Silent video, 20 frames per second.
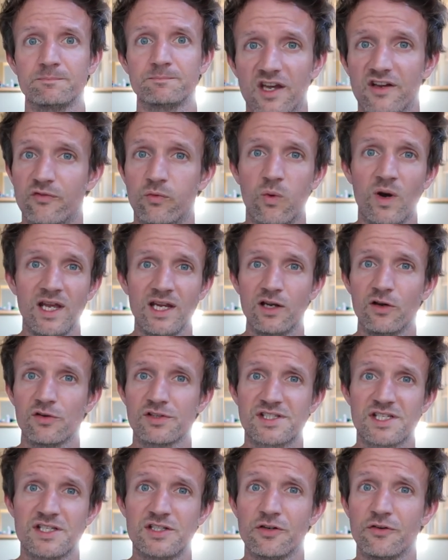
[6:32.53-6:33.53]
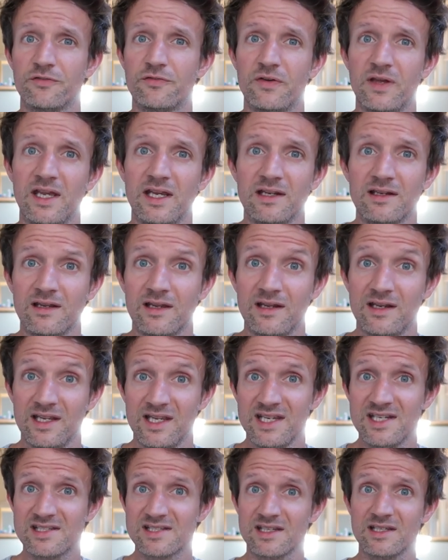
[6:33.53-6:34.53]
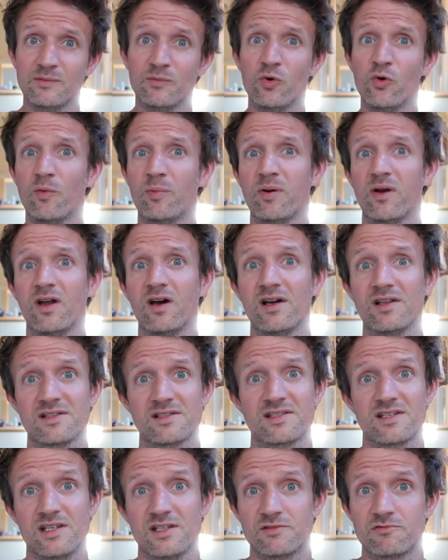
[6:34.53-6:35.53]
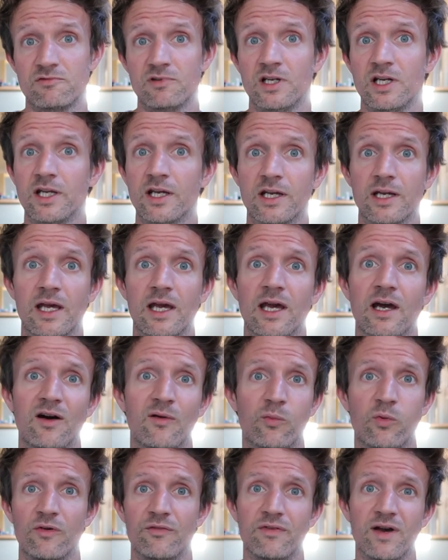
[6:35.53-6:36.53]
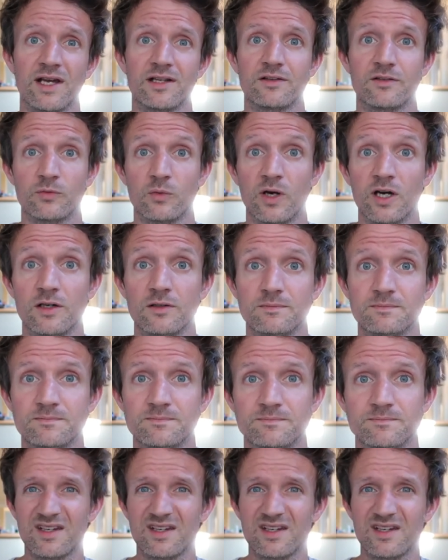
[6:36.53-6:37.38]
If weight loss is your thing, then eating more plants is really gonna help with that as well.